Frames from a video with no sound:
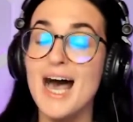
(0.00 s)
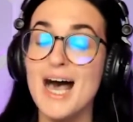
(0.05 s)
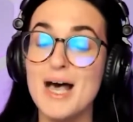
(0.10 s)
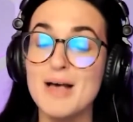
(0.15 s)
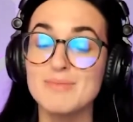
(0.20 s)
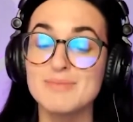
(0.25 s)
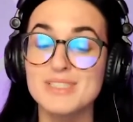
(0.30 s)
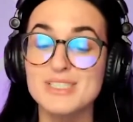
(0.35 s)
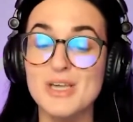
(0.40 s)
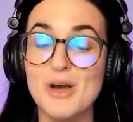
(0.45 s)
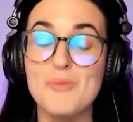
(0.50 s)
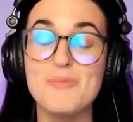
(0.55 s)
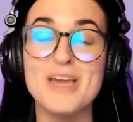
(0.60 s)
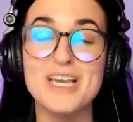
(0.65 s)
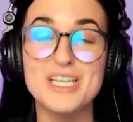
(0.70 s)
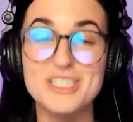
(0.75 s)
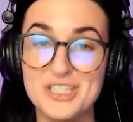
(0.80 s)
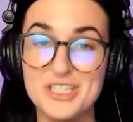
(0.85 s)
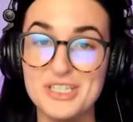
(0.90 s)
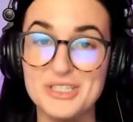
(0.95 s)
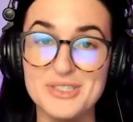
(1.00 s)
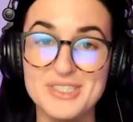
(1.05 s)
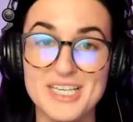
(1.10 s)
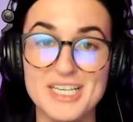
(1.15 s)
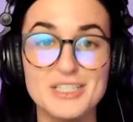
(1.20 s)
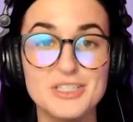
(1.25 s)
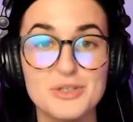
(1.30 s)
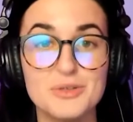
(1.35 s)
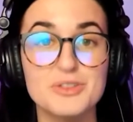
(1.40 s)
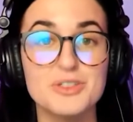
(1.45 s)
Um, so make sure you
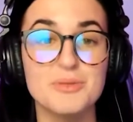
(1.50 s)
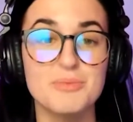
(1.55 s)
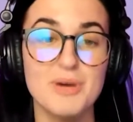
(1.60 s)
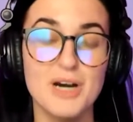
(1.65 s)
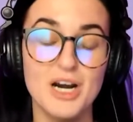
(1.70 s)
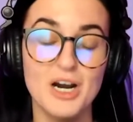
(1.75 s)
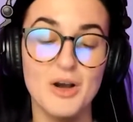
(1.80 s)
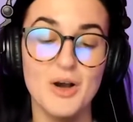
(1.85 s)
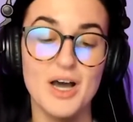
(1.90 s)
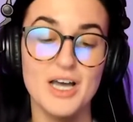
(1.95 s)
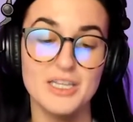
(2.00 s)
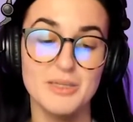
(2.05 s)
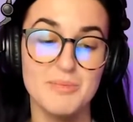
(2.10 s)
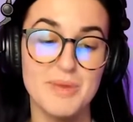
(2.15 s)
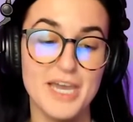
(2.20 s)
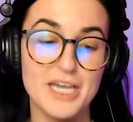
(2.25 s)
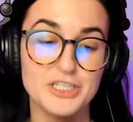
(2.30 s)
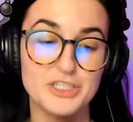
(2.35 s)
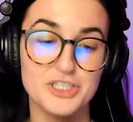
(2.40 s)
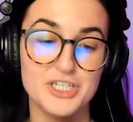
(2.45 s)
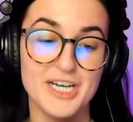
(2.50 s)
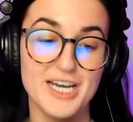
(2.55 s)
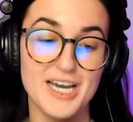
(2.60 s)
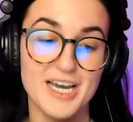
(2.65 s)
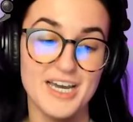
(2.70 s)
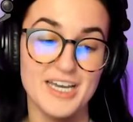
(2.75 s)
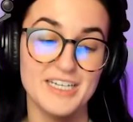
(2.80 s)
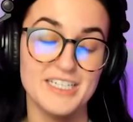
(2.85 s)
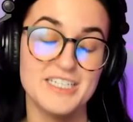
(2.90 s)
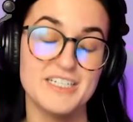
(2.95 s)
stay tuned tomorrow on the
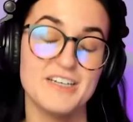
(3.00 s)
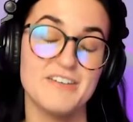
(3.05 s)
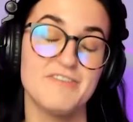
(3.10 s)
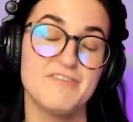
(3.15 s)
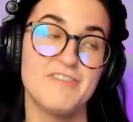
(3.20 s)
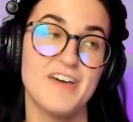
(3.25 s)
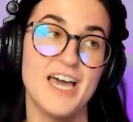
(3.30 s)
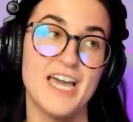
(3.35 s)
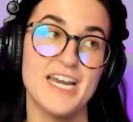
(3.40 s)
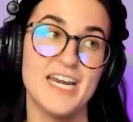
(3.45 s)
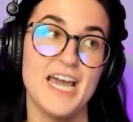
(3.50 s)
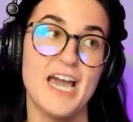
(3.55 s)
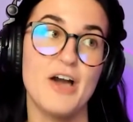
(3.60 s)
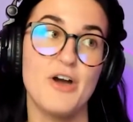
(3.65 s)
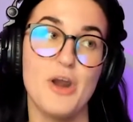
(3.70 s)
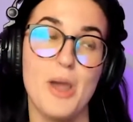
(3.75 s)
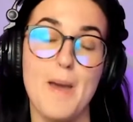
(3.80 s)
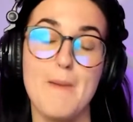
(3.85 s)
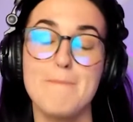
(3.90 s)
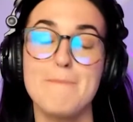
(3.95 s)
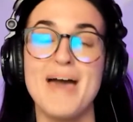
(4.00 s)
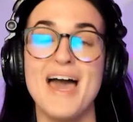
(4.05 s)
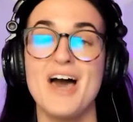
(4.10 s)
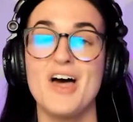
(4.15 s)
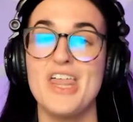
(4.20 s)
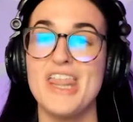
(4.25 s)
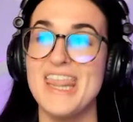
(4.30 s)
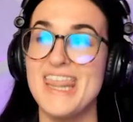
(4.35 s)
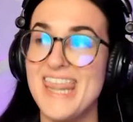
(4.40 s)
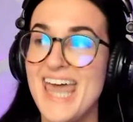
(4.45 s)
Patreon to find out
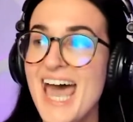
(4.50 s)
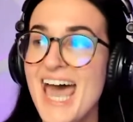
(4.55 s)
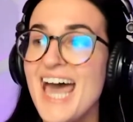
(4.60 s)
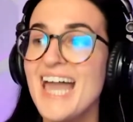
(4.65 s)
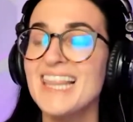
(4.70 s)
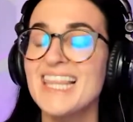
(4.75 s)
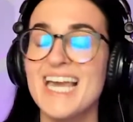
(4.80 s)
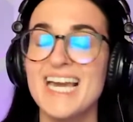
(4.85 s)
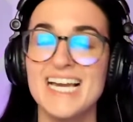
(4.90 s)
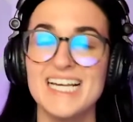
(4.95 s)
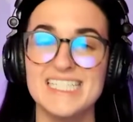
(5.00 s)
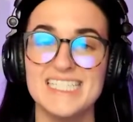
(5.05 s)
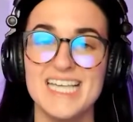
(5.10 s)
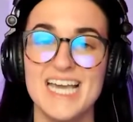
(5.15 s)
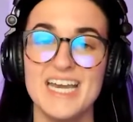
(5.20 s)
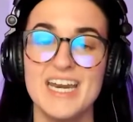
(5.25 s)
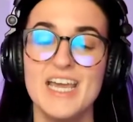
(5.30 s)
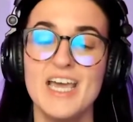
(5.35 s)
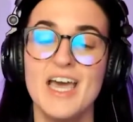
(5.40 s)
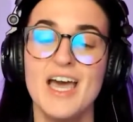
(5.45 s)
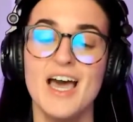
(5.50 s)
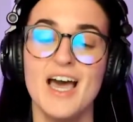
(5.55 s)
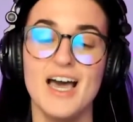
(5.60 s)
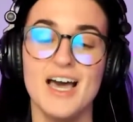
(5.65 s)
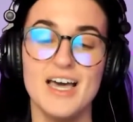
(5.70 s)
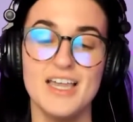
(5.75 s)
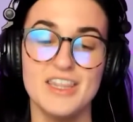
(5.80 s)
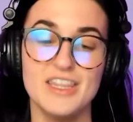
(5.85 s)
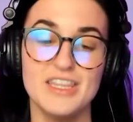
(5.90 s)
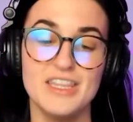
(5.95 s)
about that. Like I said,
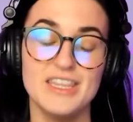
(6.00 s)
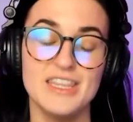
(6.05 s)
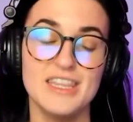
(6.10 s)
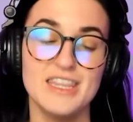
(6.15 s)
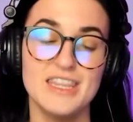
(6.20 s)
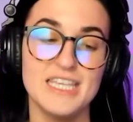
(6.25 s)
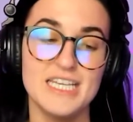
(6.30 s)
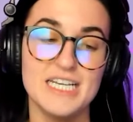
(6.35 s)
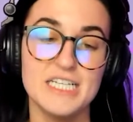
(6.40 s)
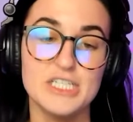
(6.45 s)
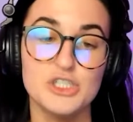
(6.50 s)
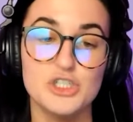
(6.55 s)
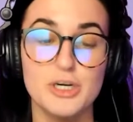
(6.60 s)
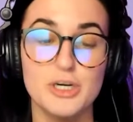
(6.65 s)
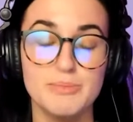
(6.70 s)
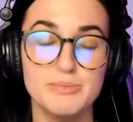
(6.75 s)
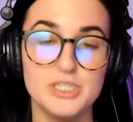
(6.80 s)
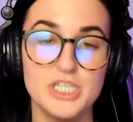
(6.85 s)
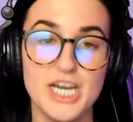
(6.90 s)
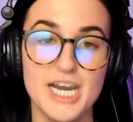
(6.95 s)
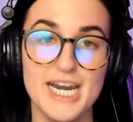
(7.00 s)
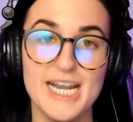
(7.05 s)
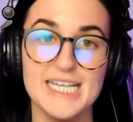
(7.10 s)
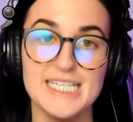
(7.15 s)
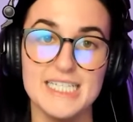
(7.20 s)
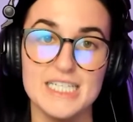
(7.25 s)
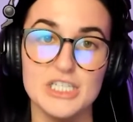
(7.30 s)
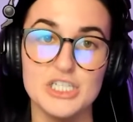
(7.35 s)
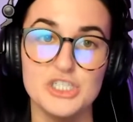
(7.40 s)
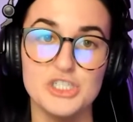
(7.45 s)
uh, the description
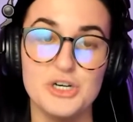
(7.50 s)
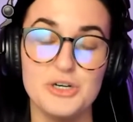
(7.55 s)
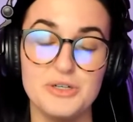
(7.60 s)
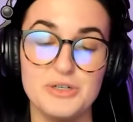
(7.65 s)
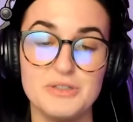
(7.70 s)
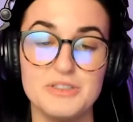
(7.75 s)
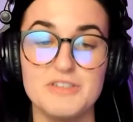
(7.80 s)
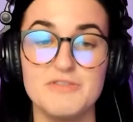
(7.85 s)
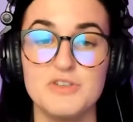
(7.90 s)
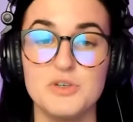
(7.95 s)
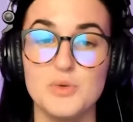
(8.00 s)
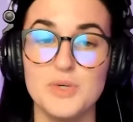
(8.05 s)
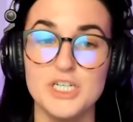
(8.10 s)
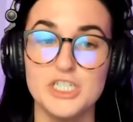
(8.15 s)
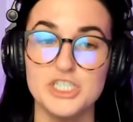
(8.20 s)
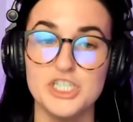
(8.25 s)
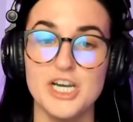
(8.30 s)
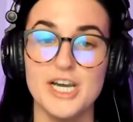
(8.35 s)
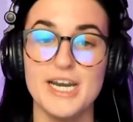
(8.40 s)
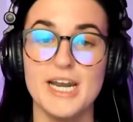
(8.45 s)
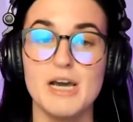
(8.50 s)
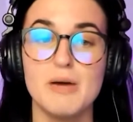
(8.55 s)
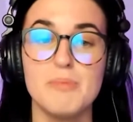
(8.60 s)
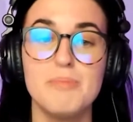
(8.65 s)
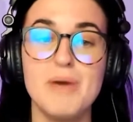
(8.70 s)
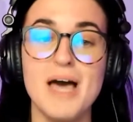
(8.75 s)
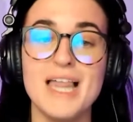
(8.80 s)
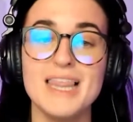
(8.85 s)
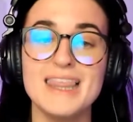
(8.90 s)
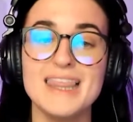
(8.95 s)
is in the show notes if you want to check it
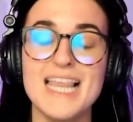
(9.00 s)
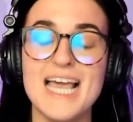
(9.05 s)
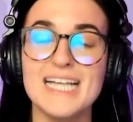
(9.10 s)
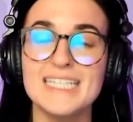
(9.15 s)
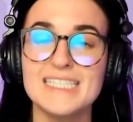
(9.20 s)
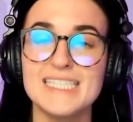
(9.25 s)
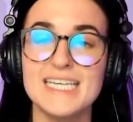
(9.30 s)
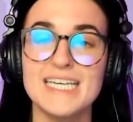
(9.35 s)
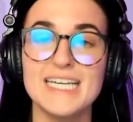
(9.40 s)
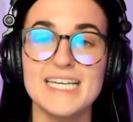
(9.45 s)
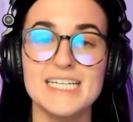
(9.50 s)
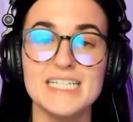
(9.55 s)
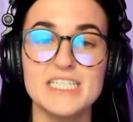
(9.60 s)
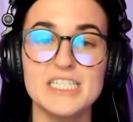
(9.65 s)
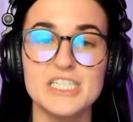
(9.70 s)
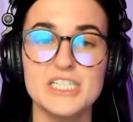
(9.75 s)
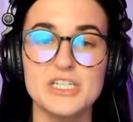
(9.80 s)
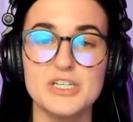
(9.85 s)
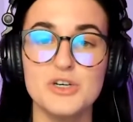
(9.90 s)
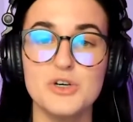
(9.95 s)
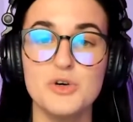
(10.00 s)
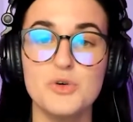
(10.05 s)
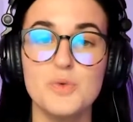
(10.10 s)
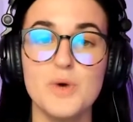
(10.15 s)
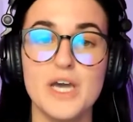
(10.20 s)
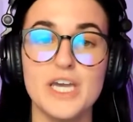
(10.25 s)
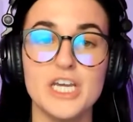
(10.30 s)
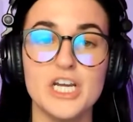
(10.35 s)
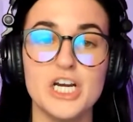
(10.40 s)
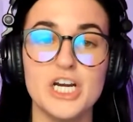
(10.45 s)
out. But let's get
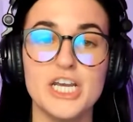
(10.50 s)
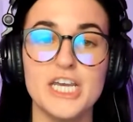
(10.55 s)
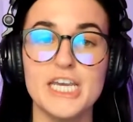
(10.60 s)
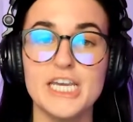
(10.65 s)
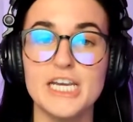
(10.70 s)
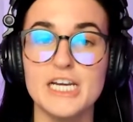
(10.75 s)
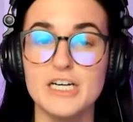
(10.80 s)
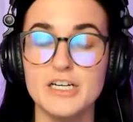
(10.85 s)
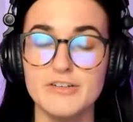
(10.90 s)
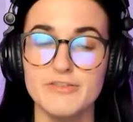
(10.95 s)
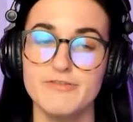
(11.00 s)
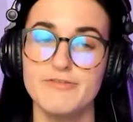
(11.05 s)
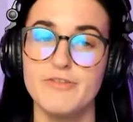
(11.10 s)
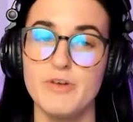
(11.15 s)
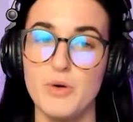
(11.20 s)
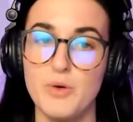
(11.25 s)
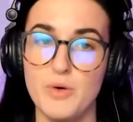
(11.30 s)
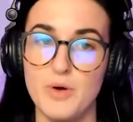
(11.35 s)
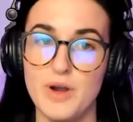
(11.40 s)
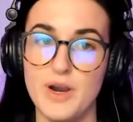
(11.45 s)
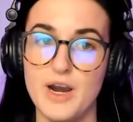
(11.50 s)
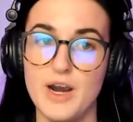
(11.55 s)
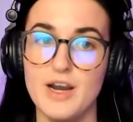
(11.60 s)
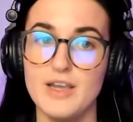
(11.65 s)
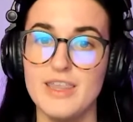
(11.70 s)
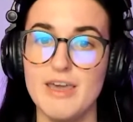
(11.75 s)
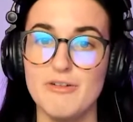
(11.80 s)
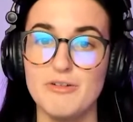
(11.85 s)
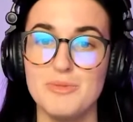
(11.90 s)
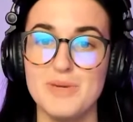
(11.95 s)
into what you're here for.
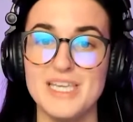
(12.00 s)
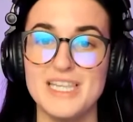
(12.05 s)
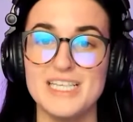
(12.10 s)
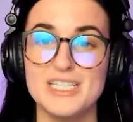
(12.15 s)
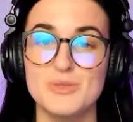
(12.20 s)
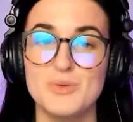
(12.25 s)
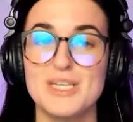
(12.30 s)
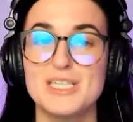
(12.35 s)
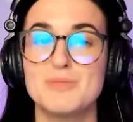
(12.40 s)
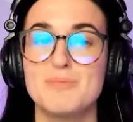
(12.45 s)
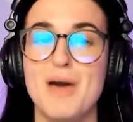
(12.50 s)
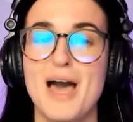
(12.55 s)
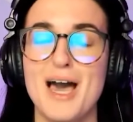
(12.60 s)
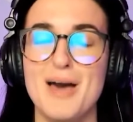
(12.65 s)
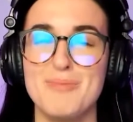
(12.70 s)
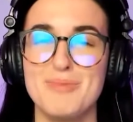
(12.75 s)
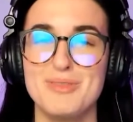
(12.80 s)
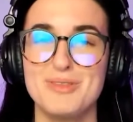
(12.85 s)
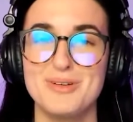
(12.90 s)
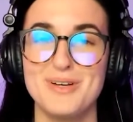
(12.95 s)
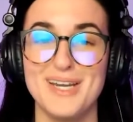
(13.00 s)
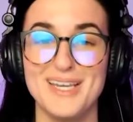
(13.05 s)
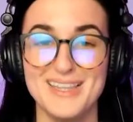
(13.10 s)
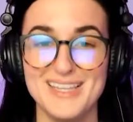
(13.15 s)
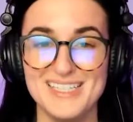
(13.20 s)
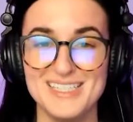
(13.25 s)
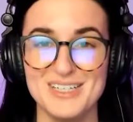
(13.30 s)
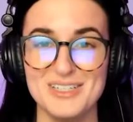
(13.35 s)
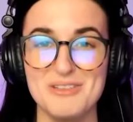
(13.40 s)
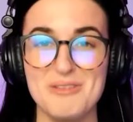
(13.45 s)
That would be this week's Pop
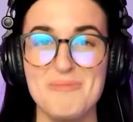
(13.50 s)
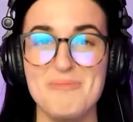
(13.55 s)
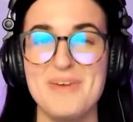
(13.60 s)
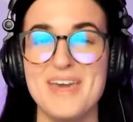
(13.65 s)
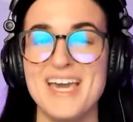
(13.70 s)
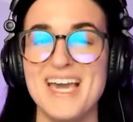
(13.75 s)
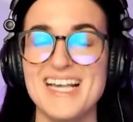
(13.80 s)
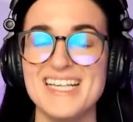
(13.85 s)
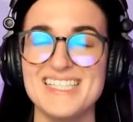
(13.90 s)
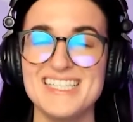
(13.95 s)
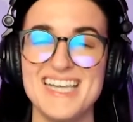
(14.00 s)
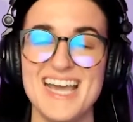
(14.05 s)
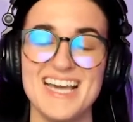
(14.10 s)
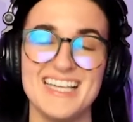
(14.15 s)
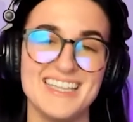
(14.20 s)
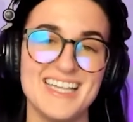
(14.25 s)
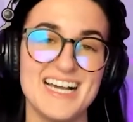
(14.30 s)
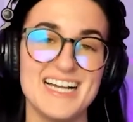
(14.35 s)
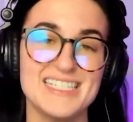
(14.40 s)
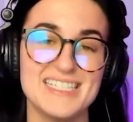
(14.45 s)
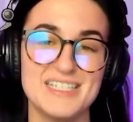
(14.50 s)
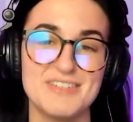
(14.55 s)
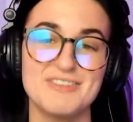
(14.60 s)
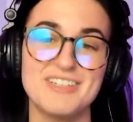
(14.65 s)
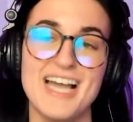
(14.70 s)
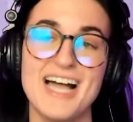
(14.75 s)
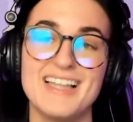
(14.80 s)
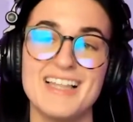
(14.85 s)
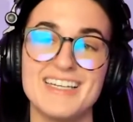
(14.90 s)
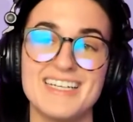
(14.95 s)
Three. These are the biggest headlines
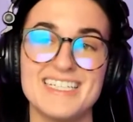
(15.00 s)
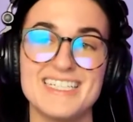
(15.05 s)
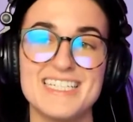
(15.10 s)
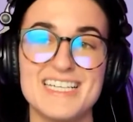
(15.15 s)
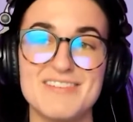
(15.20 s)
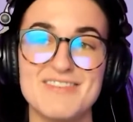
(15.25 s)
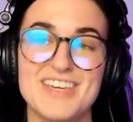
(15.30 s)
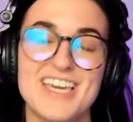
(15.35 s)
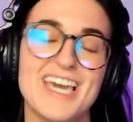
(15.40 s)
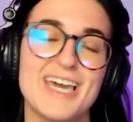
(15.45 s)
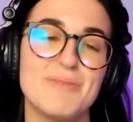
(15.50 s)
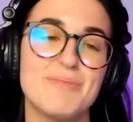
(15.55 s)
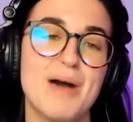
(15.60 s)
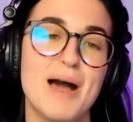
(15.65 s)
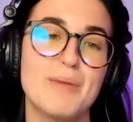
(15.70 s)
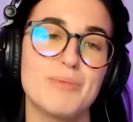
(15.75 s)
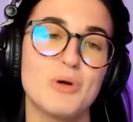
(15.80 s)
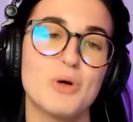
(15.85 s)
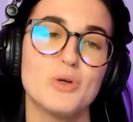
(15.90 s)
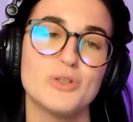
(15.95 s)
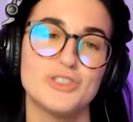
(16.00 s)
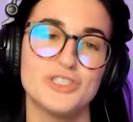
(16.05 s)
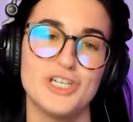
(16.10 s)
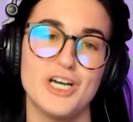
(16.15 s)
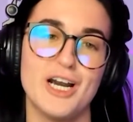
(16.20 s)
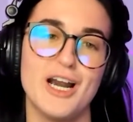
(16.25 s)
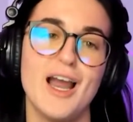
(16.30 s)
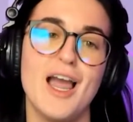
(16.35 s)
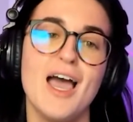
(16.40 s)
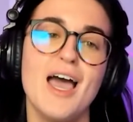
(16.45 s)
in reality TV and pop
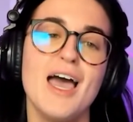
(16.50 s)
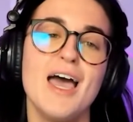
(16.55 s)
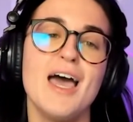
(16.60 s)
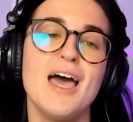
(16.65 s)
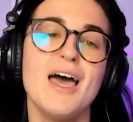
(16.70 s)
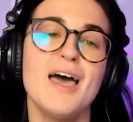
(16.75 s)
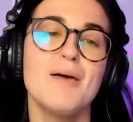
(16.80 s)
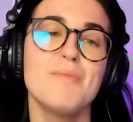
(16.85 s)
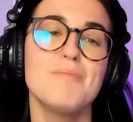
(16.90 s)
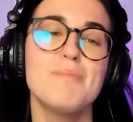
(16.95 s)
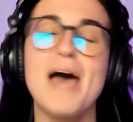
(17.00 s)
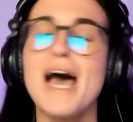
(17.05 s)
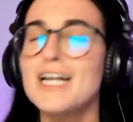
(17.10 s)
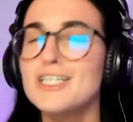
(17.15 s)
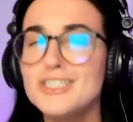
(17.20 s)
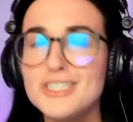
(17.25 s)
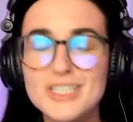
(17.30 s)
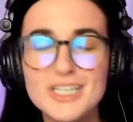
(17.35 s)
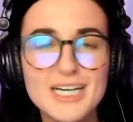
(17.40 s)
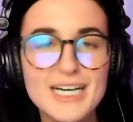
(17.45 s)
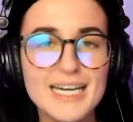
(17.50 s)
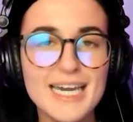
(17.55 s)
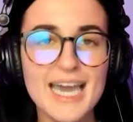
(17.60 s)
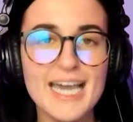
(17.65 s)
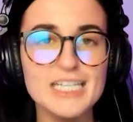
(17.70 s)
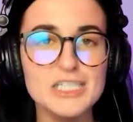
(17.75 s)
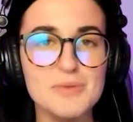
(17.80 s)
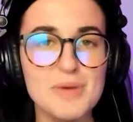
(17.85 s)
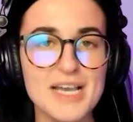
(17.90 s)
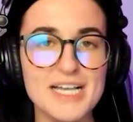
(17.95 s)
culture. Bachelor
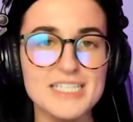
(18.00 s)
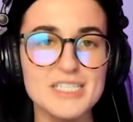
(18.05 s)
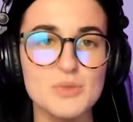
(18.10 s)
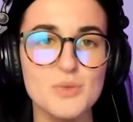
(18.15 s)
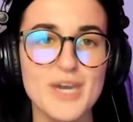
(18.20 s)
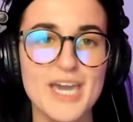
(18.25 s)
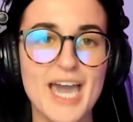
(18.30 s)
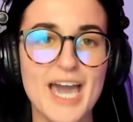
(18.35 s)
engagements.